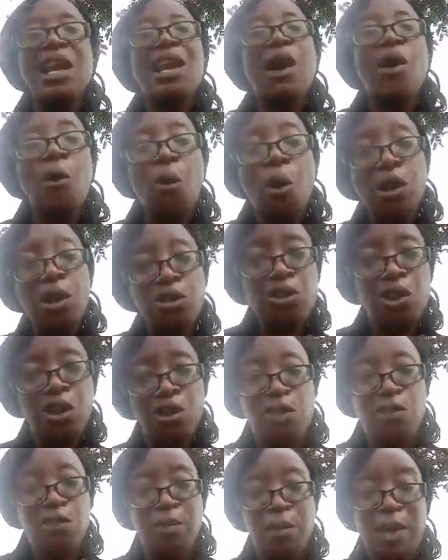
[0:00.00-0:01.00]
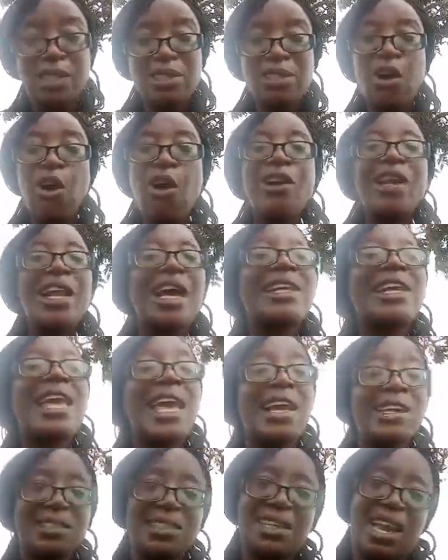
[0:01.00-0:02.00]
1 ton of maize on an
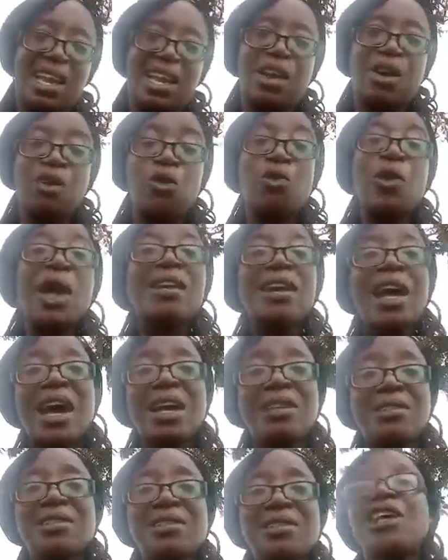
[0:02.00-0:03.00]
hectare. Whereas